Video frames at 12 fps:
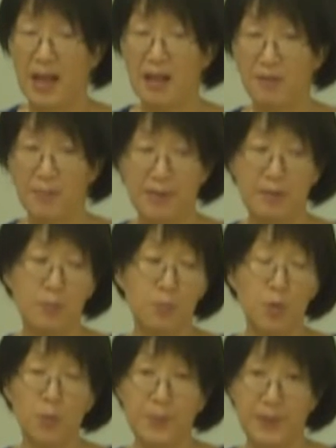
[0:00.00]
very
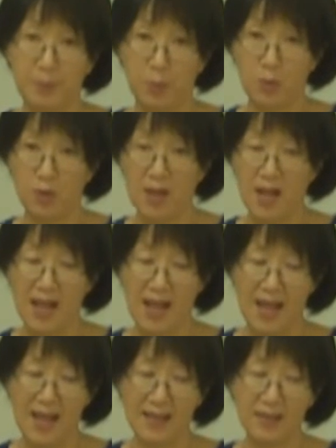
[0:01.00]
poor people
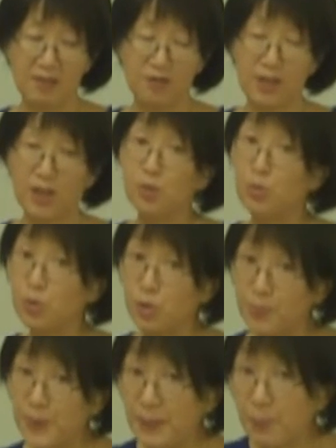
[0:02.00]
and the
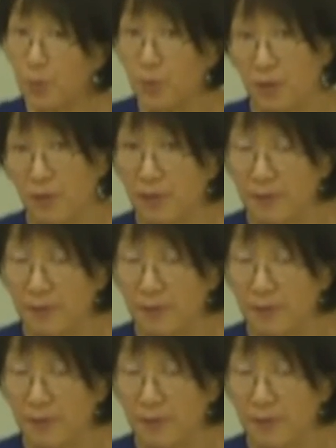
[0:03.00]
grassroots people.